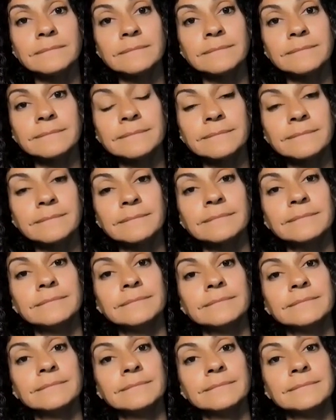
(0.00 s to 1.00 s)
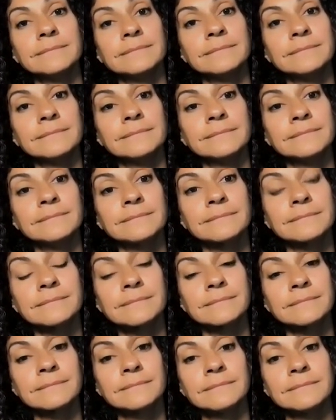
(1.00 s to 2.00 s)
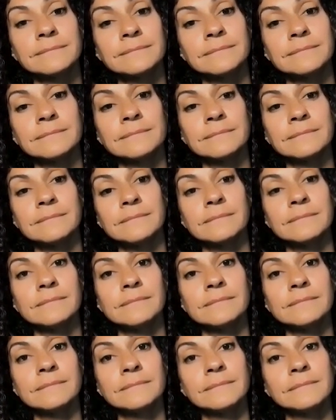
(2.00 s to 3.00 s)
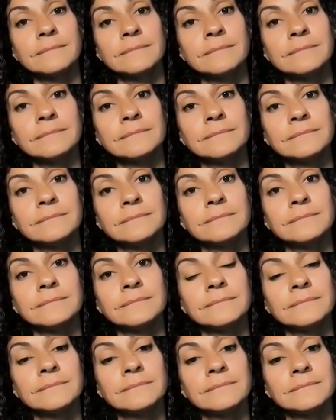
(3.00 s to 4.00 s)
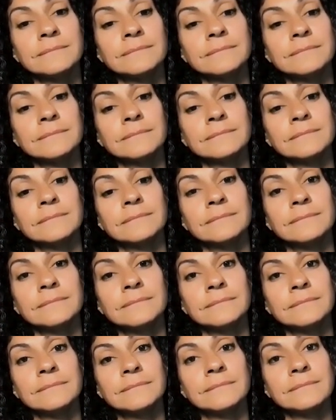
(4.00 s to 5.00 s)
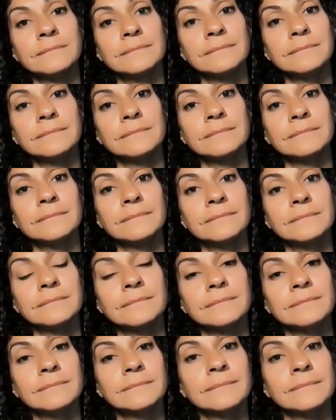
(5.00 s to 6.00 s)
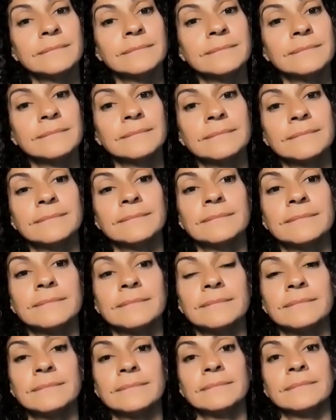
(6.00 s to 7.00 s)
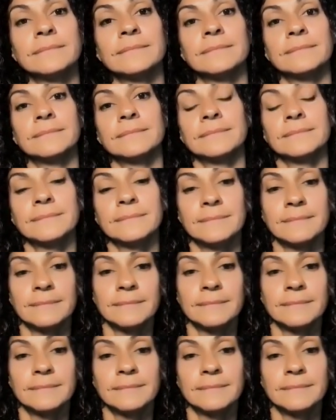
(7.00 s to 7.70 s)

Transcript: (silent)